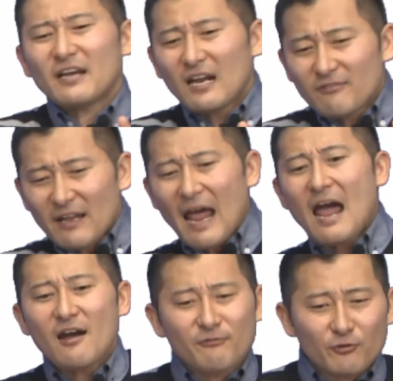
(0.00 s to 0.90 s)
kind of an
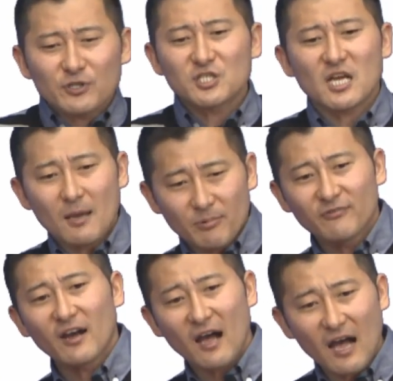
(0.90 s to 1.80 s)
average type of
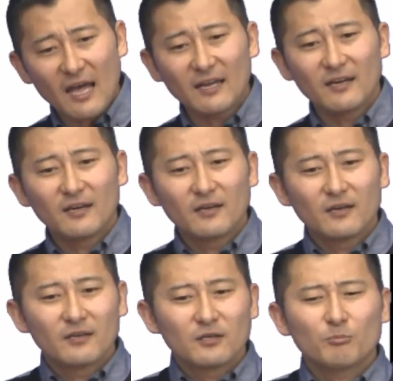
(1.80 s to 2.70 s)
guy.
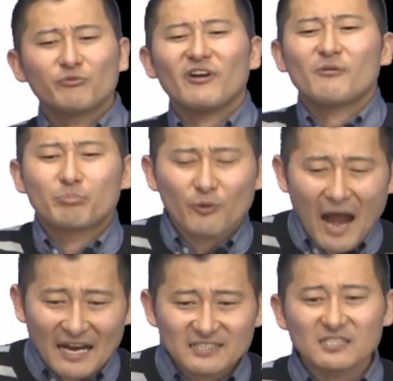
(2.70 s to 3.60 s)
You know, very
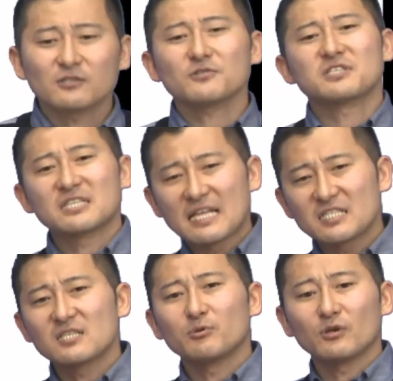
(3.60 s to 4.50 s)
practical,
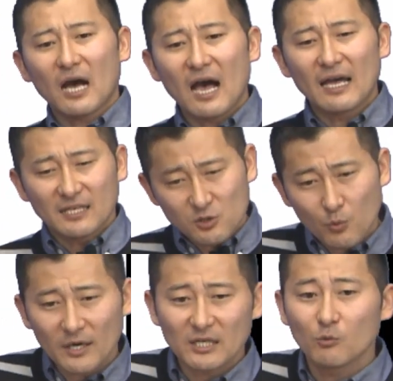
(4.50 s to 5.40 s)
sensible guy is
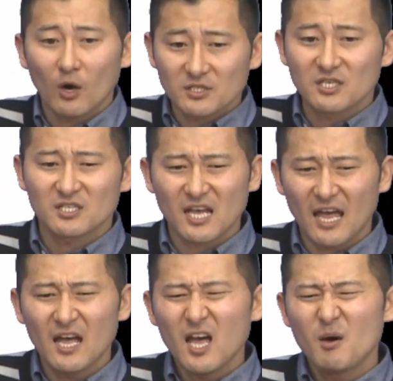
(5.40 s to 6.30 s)
what he wants to
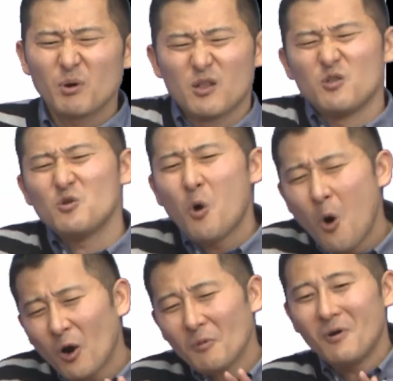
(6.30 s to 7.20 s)
say. But
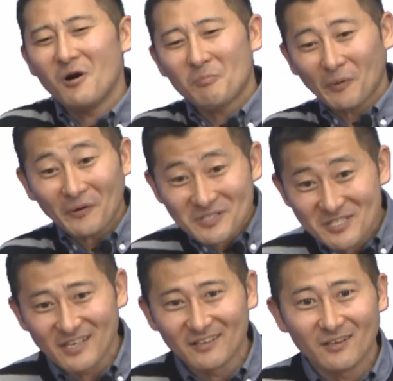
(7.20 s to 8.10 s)
normal
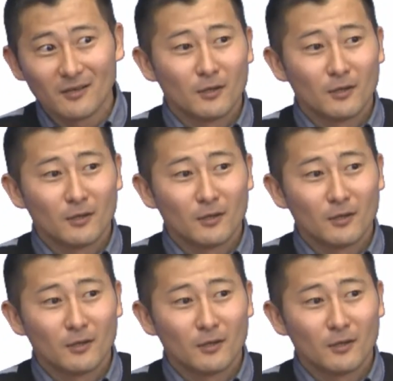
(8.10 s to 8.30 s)
person,